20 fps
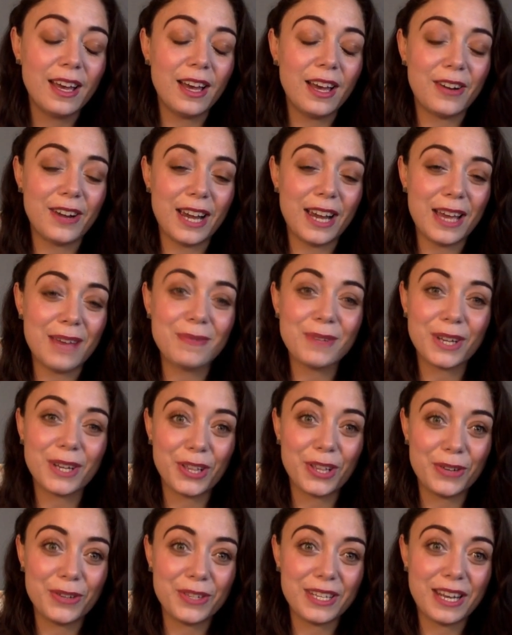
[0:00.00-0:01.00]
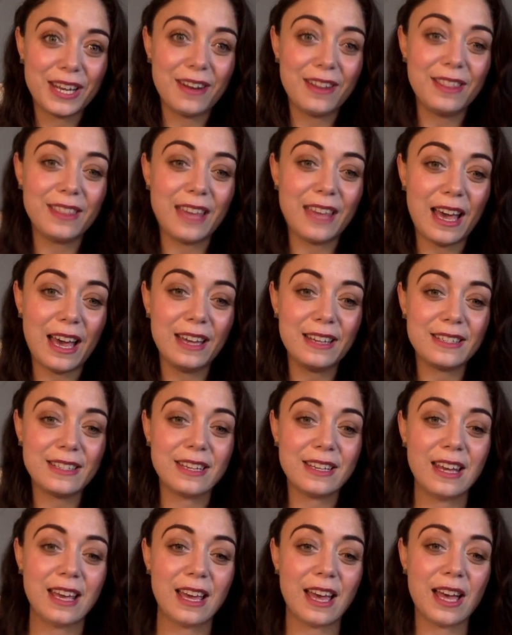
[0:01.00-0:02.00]
All right, I'm going to close it out at
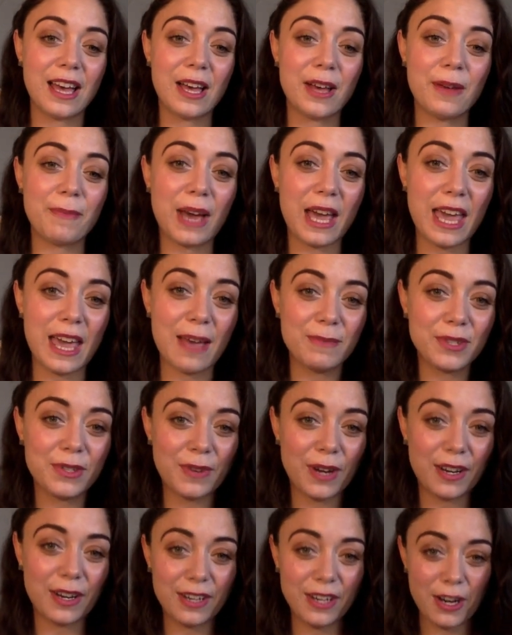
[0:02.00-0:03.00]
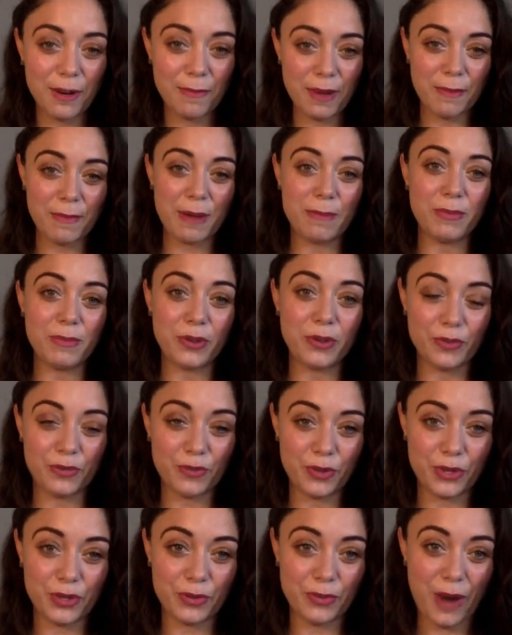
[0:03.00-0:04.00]
that. Um, I am surrounded here by my
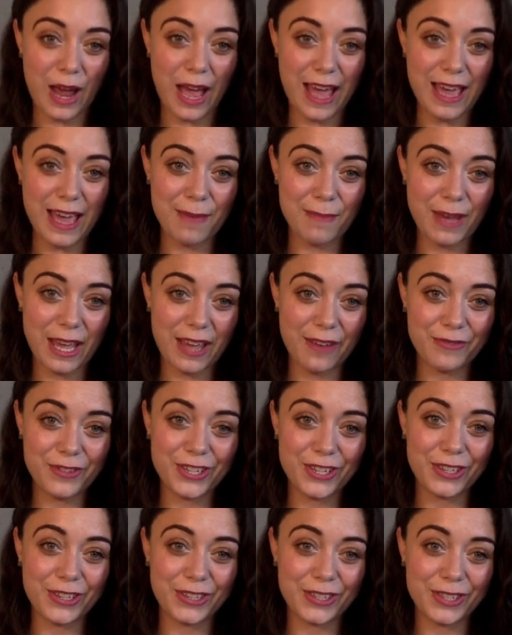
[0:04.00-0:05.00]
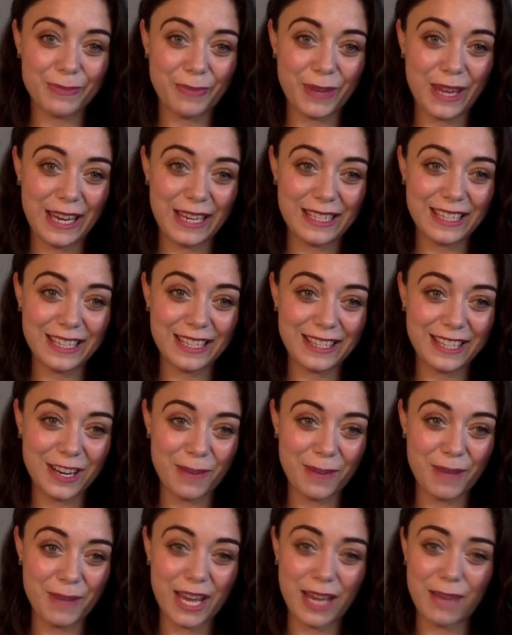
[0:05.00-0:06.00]
beautiful tribe. I have Jill's paintings
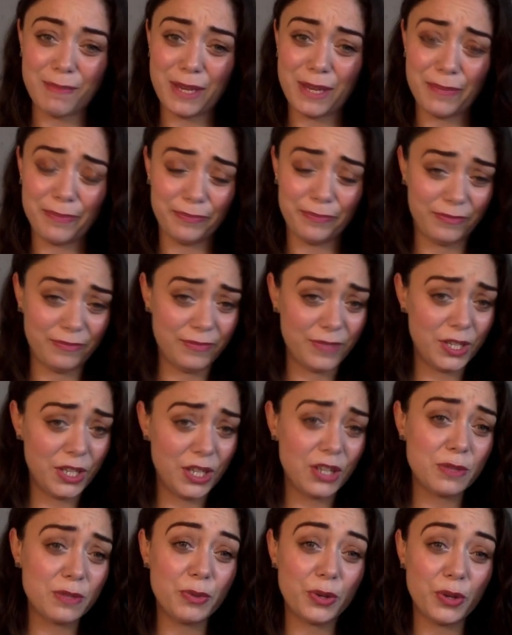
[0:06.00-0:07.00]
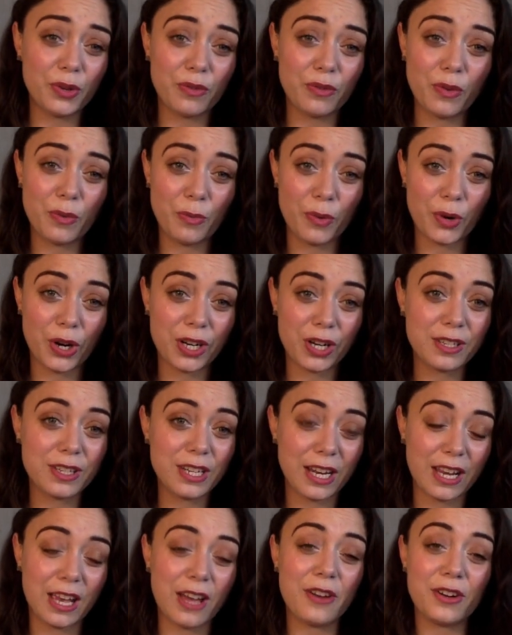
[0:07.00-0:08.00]
here behind me. She does beautiful work.
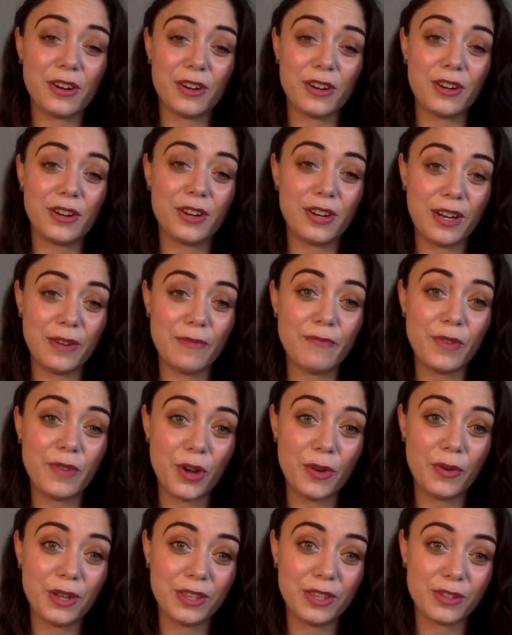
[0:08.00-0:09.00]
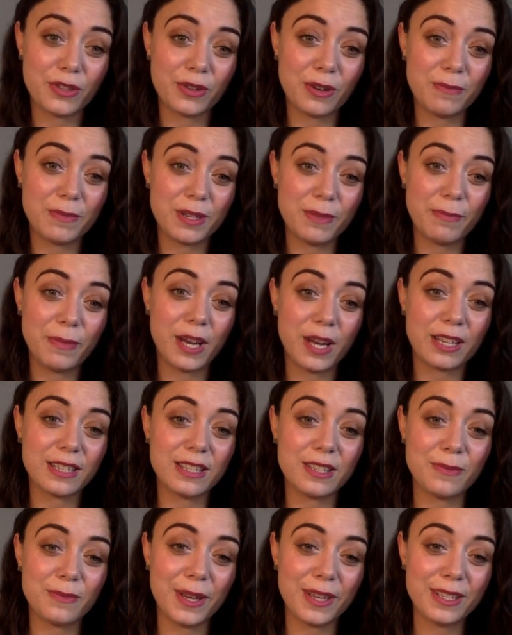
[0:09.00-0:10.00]
Check out her info in the description
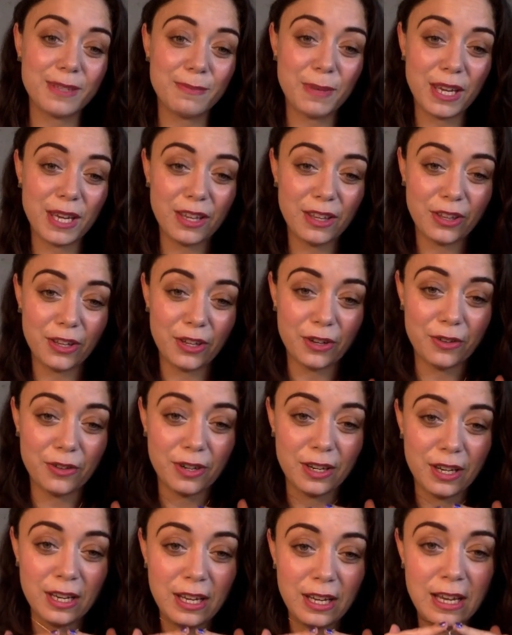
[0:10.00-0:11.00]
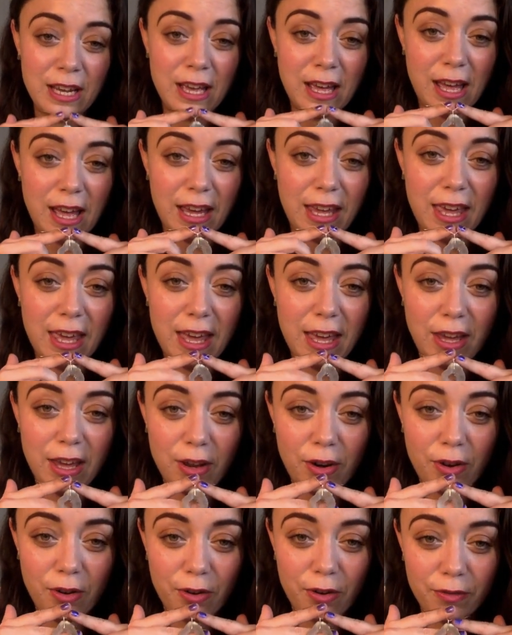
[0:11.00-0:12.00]
box, as well as PinkLune. I can't
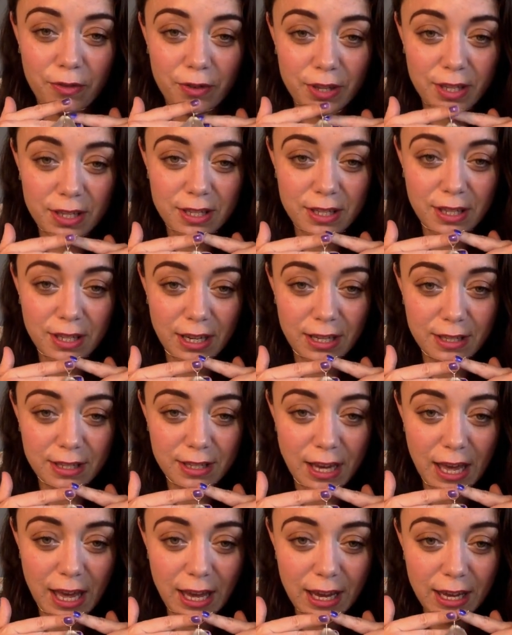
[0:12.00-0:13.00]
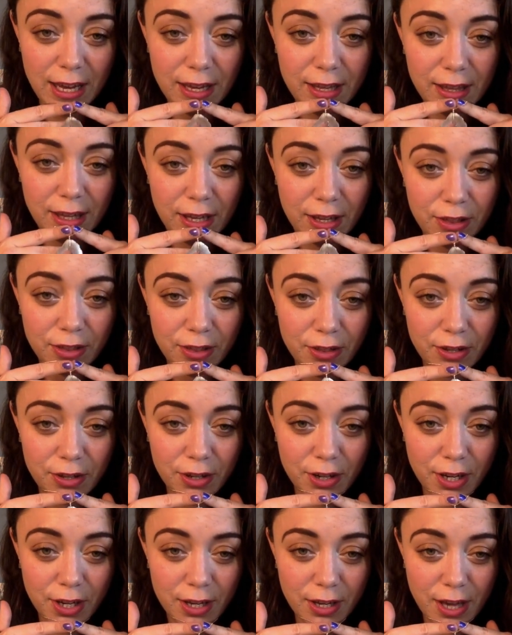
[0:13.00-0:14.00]
get over this sliced agate. Like,
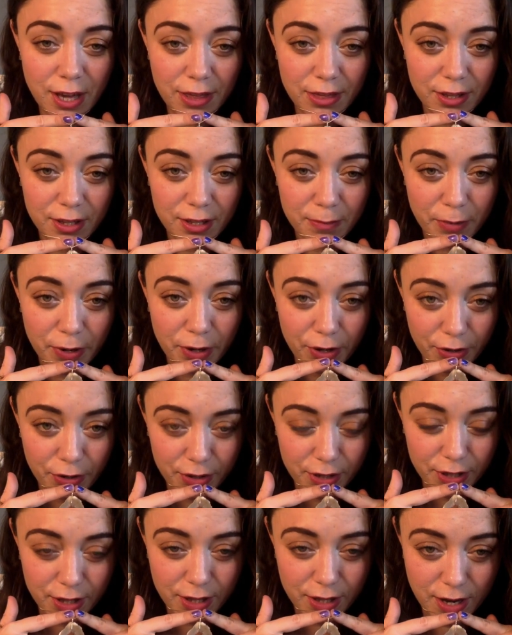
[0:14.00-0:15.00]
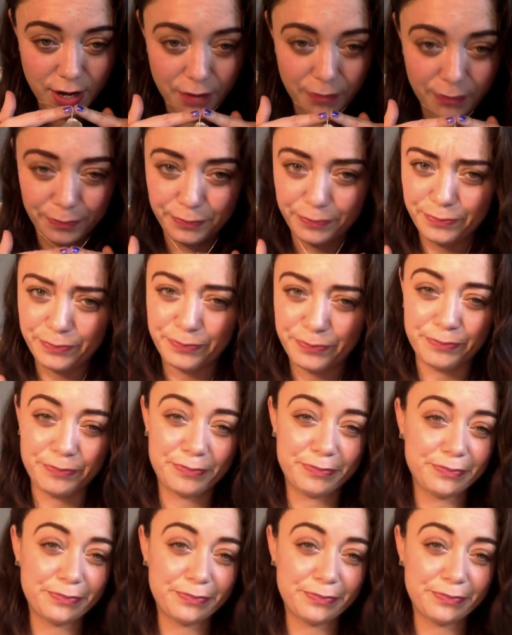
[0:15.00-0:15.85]
look at the sparkles in there. Mm.